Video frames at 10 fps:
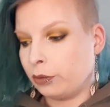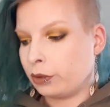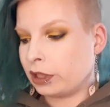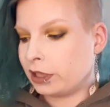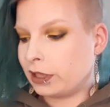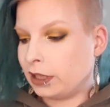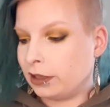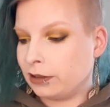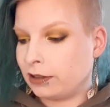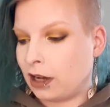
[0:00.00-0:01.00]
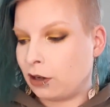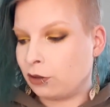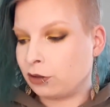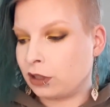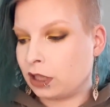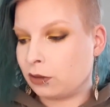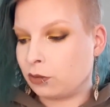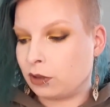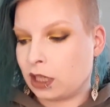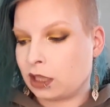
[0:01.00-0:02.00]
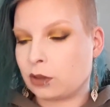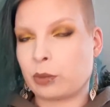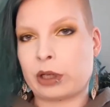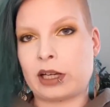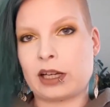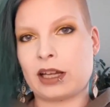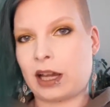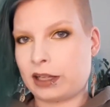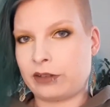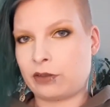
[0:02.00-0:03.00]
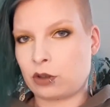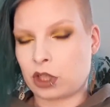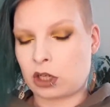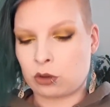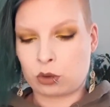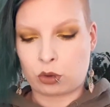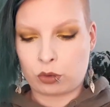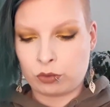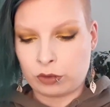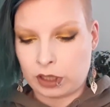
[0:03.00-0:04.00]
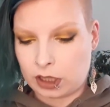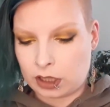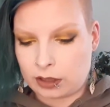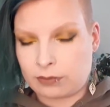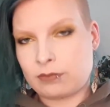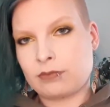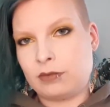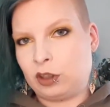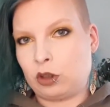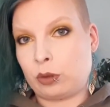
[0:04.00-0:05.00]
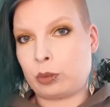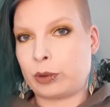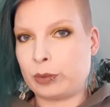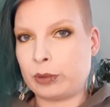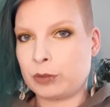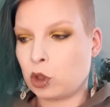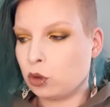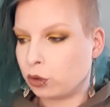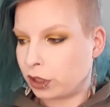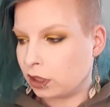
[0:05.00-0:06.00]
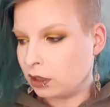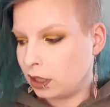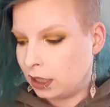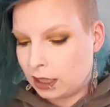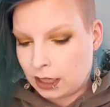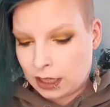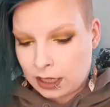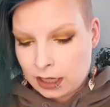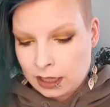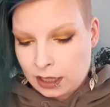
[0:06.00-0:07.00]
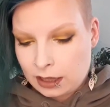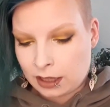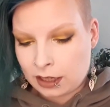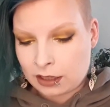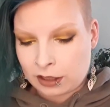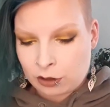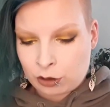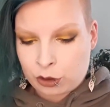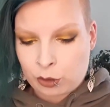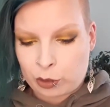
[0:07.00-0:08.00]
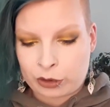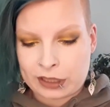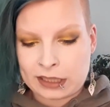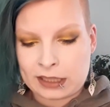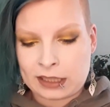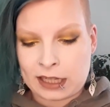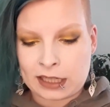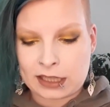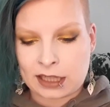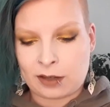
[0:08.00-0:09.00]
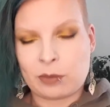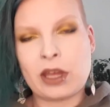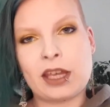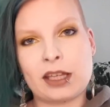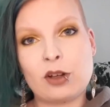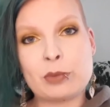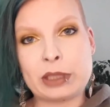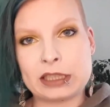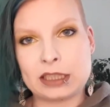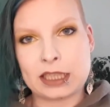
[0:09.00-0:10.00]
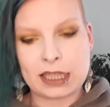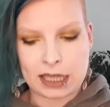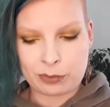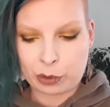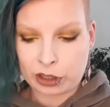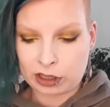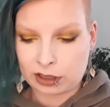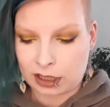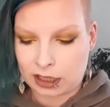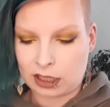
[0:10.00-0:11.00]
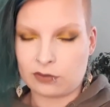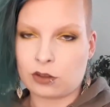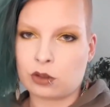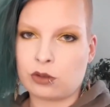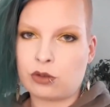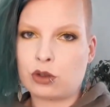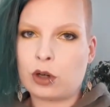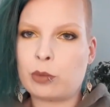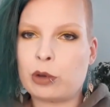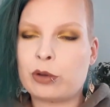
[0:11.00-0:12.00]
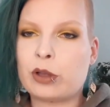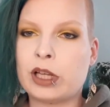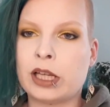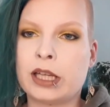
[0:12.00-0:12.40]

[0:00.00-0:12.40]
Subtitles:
we'll see how long that takes, but I love the shadow, so it's not a problem to use it. Then I also brought in last time Goblin, a product that gives you trouble.